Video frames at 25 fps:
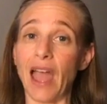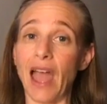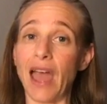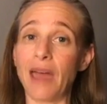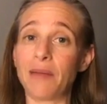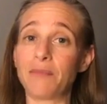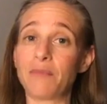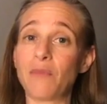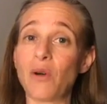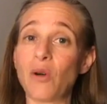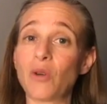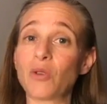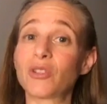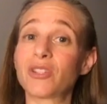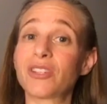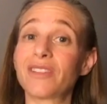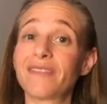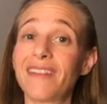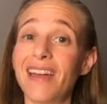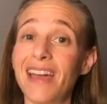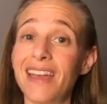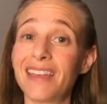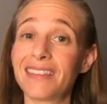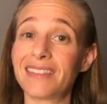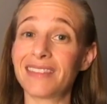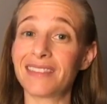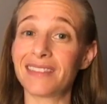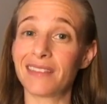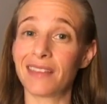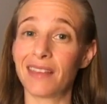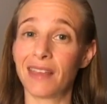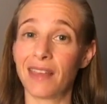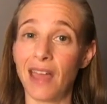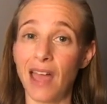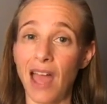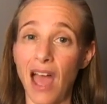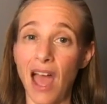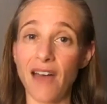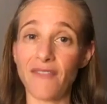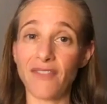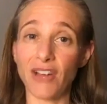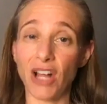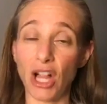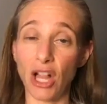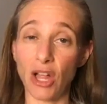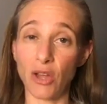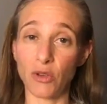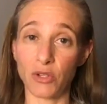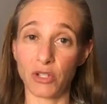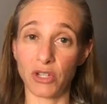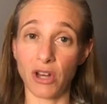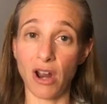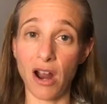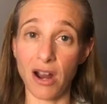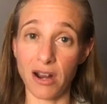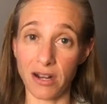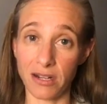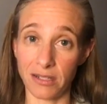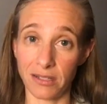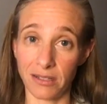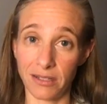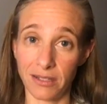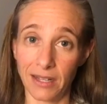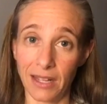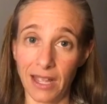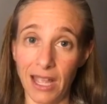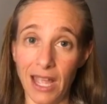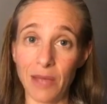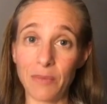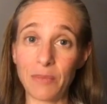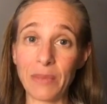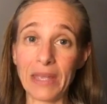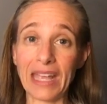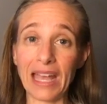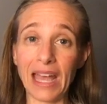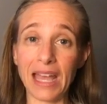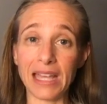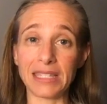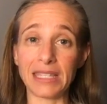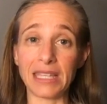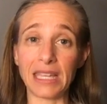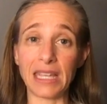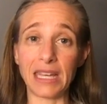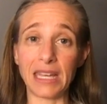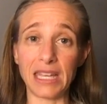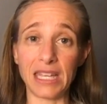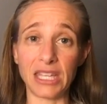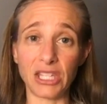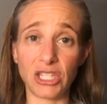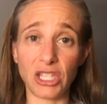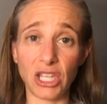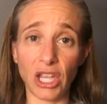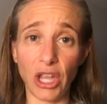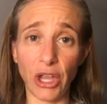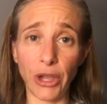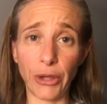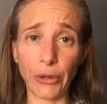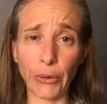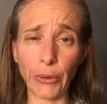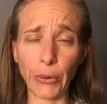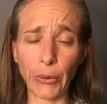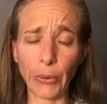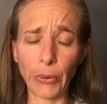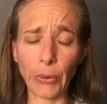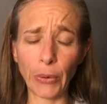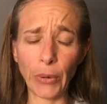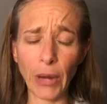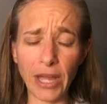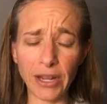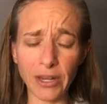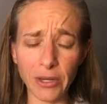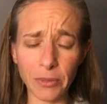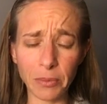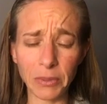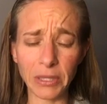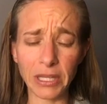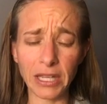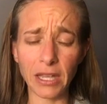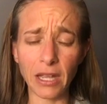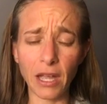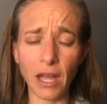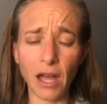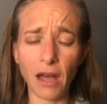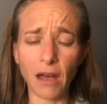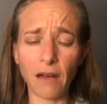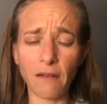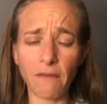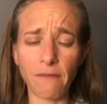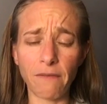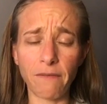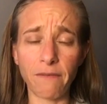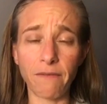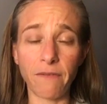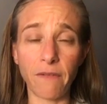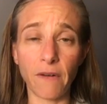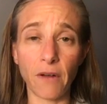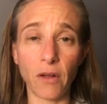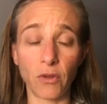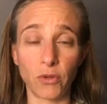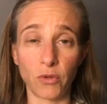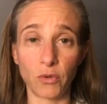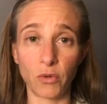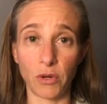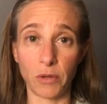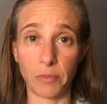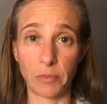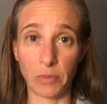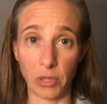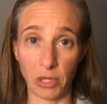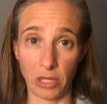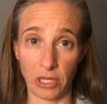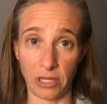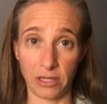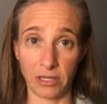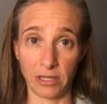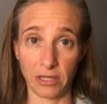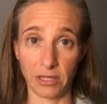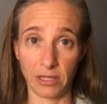And most of us have a closed heart because it is incredibly vulnerable